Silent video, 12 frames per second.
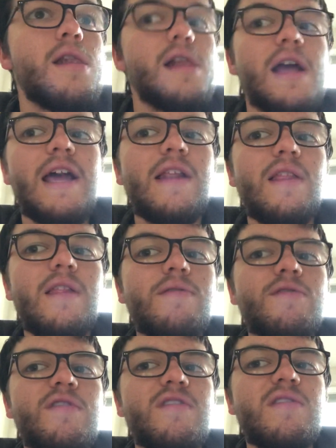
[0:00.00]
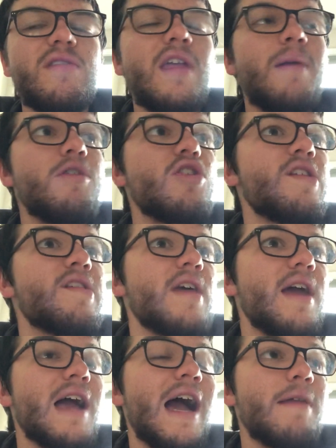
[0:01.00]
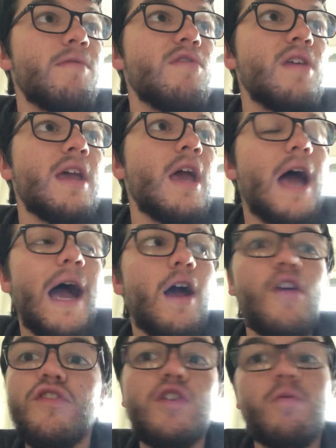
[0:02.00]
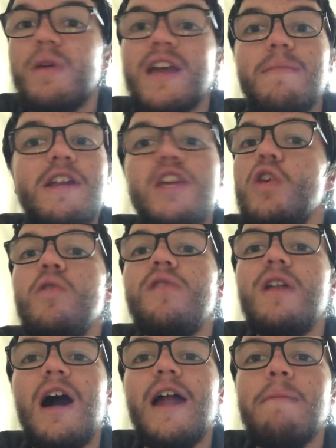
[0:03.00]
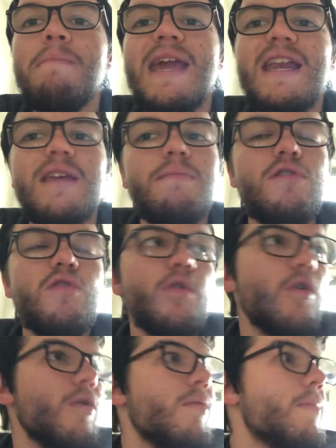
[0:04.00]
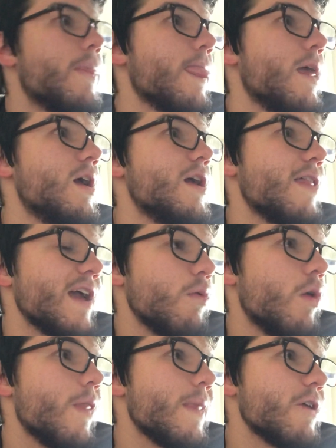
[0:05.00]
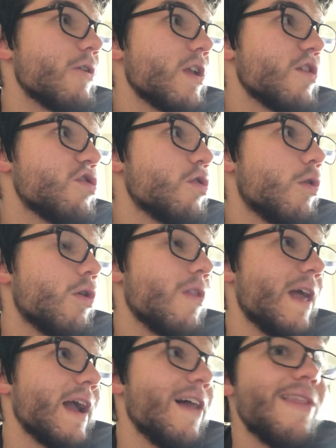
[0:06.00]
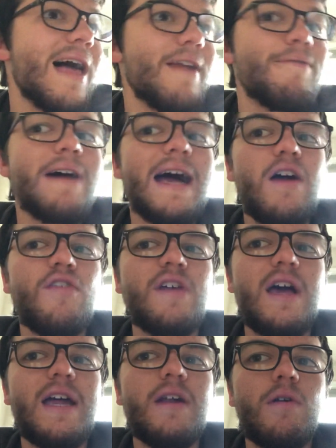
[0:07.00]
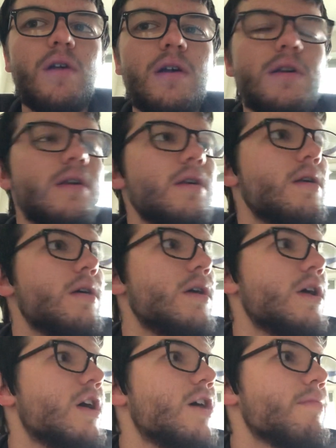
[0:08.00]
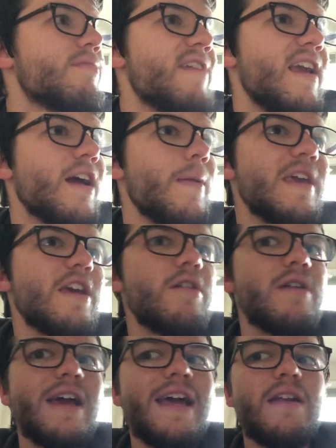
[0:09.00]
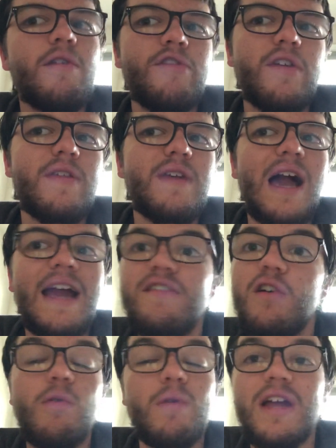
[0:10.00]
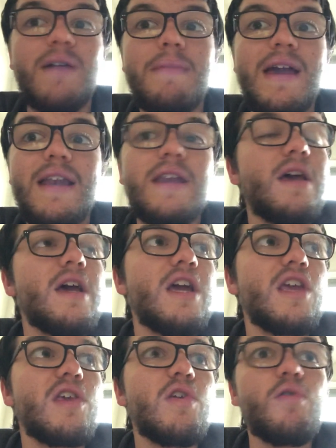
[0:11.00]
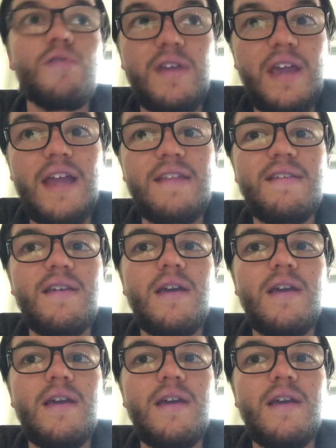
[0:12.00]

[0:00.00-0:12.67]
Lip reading: And let me just say, I also don't recommend you use it on a main computer. Like one that you're going to store like a lot of files on, or take on the internet or something, I don't recommend using it,